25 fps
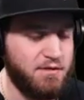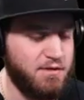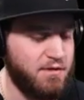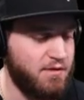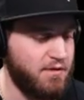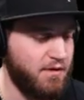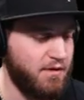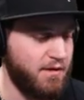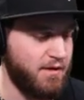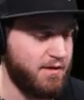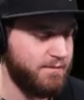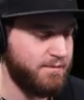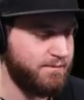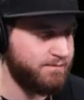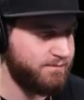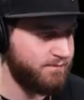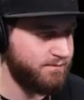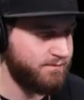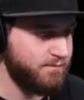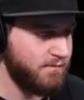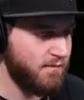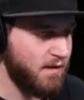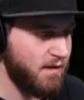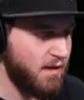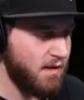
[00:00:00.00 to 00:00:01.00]
do the tutorial.
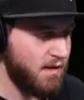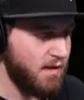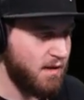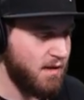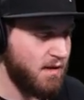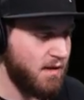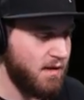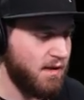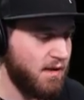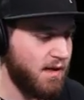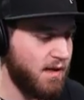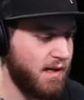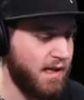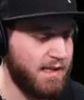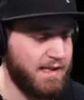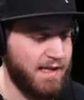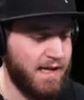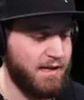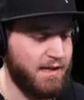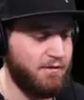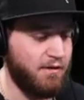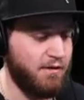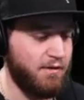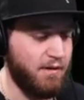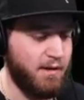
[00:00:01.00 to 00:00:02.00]
Because
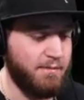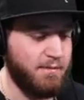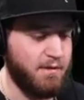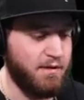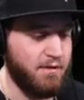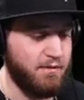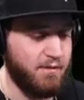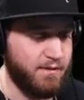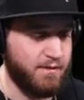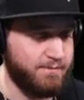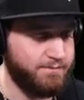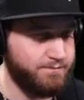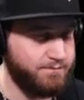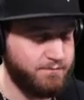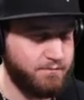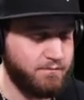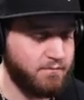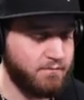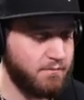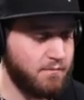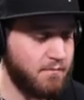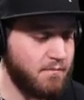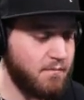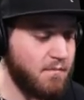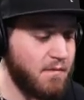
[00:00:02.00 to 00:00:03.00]
I don't know what I'm doing.
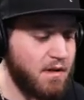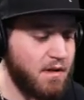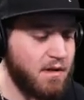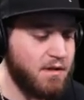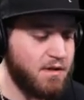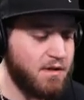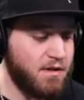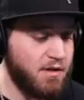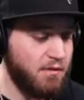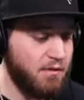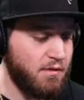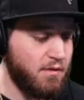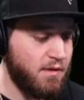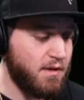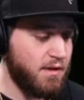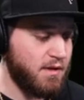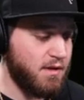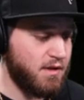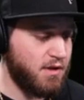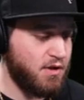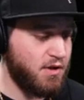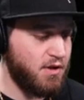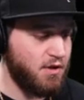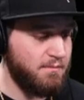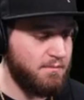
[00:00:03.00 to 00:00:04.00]
So,
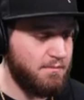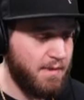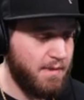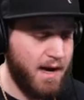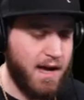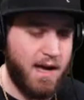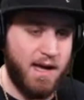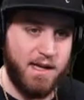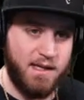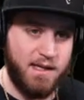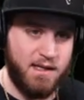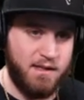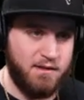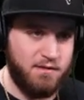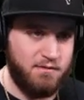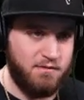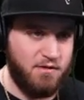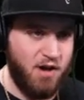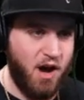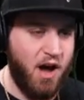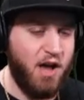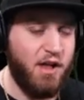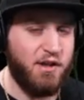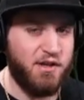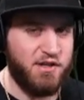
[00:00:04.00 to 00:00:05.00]
to my
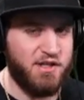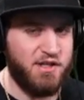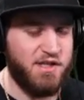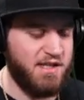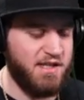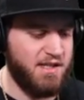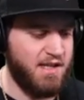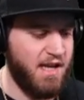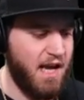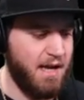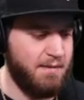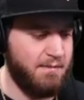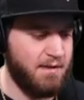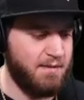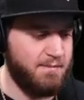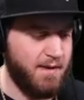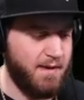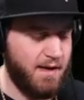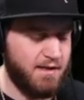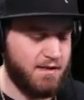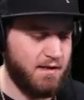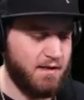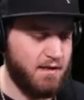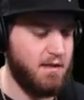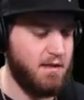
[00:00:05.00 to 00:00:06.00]
knowledge, this game is
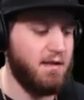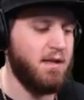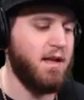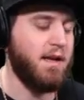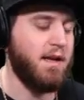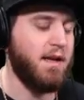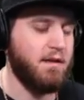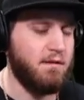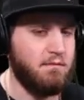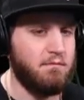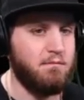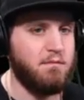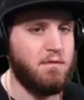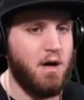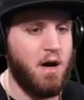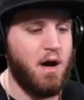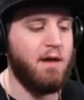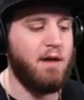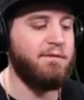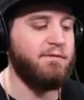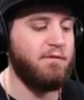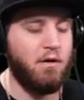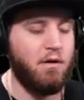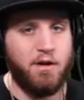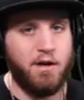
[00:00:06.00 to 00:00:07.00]
basically like
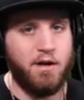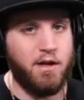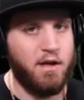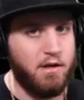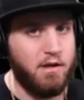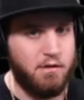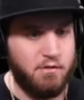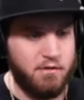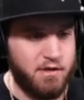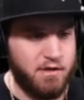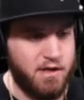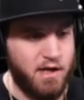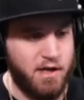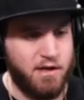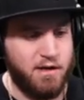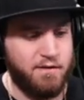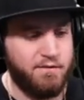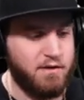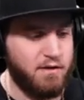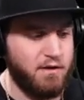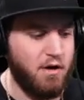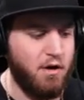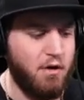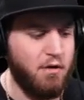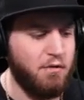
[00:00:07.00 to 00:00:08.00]
off-roading. You just kind of
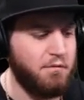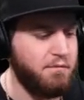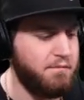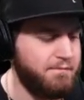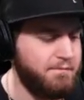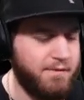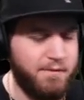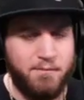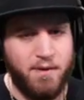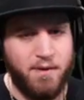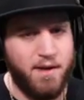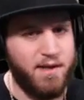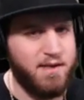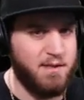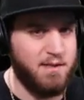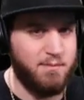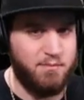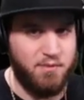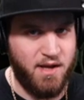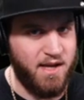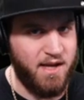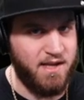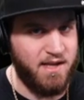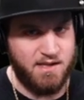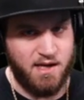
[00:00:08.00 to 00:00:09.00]
have to go from place to
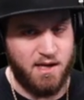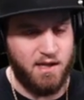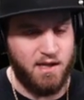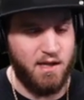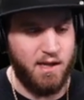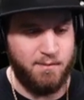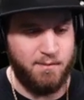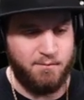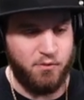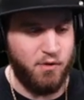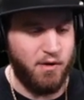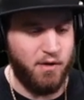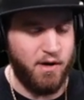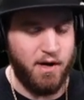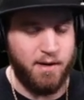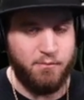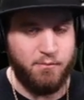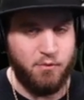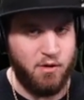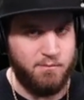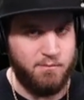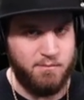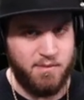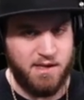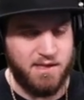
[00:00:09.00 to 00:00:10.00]
place, kind of like point A to
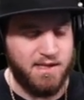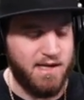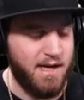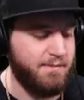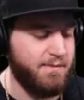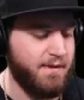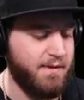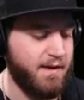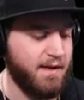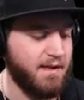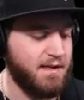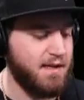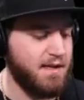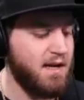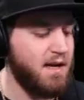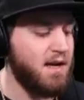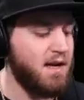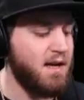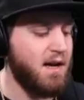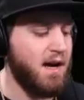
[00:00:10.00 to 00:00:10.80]
point B type things.